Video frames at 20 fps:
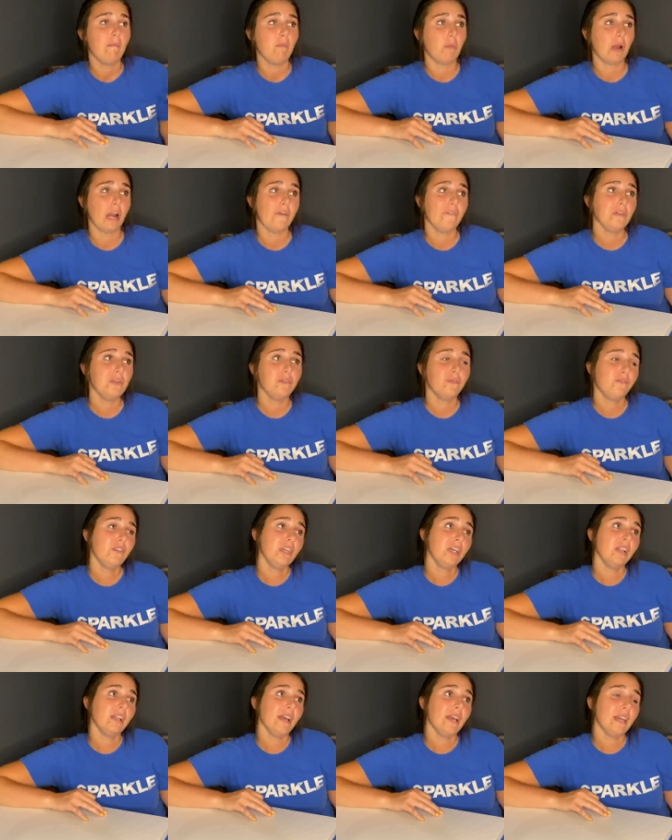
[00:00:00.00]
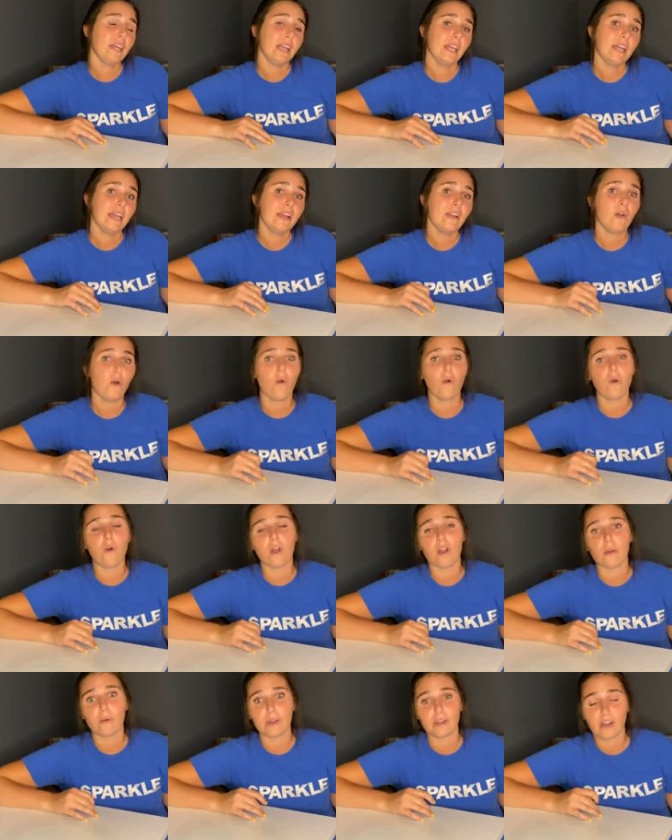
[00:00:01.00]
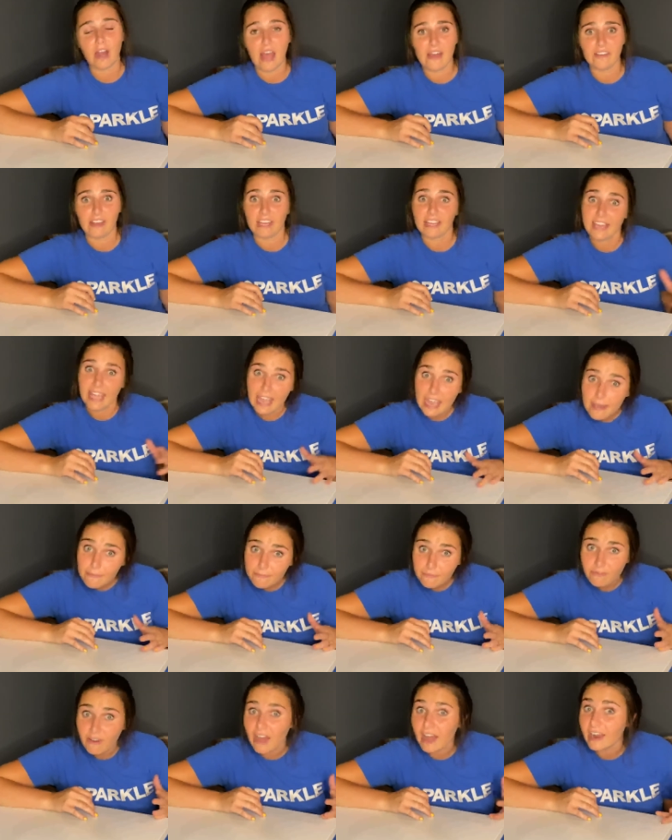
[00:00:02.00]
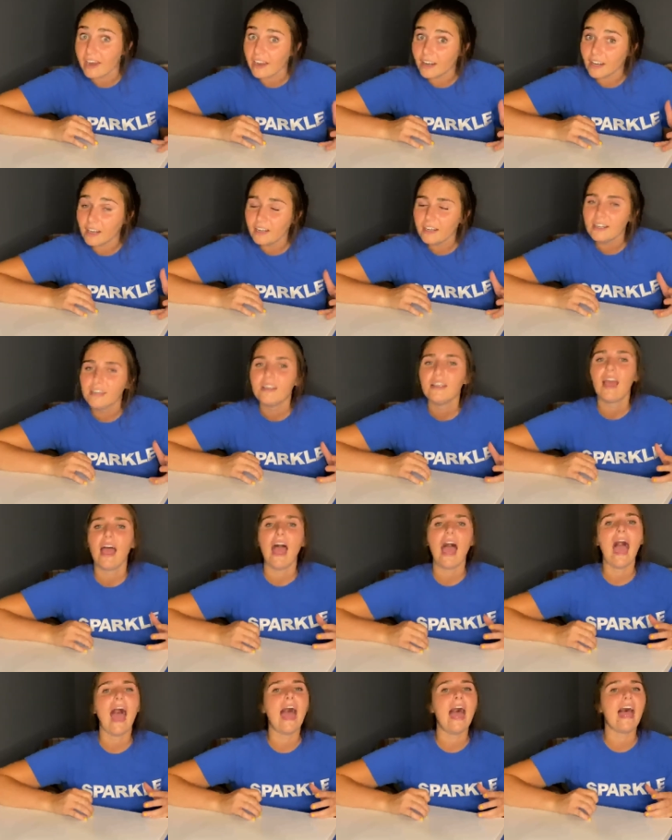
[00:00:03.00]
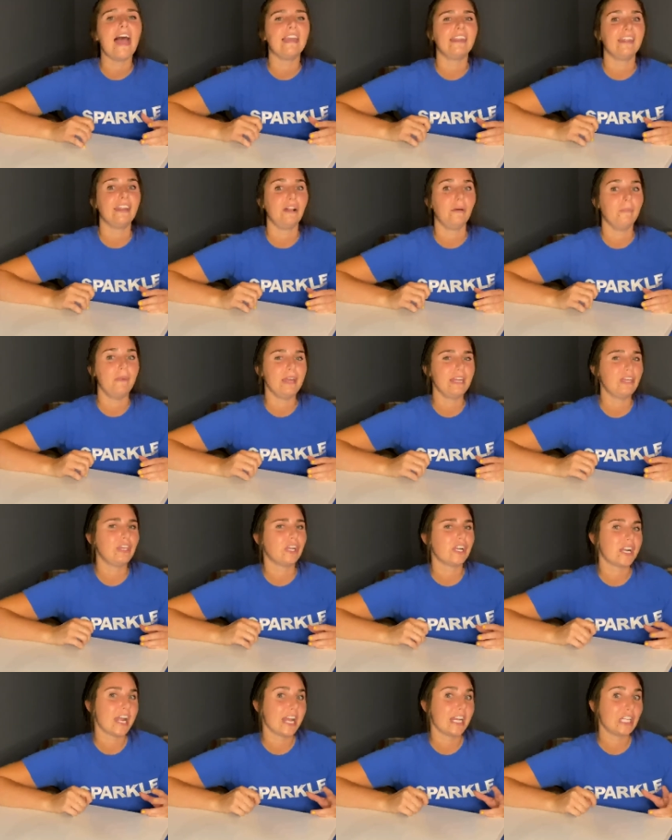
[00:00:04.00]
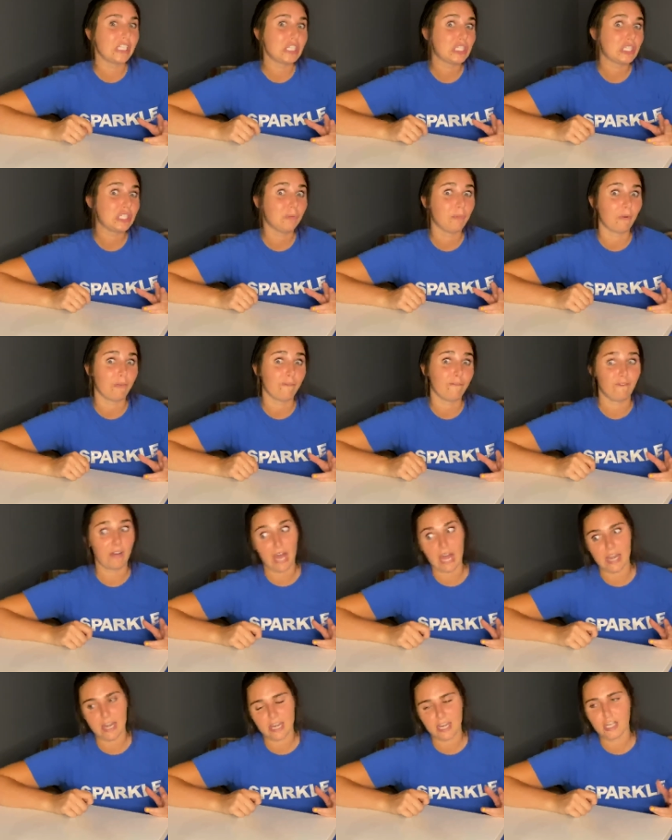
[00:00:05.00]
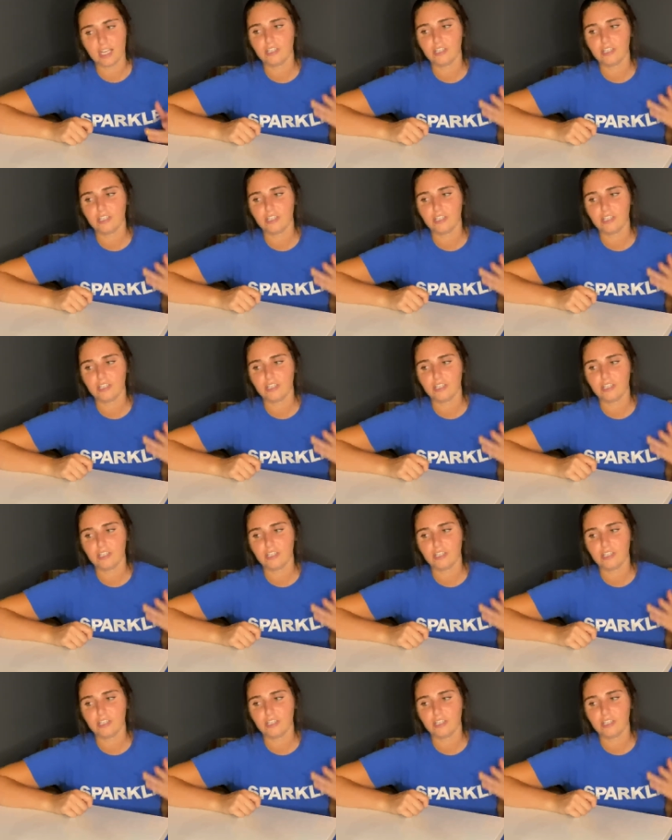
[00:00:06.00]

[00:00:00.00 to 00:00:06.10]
whenever you feel like it or when you're having a campfire and it'll make your night super fun.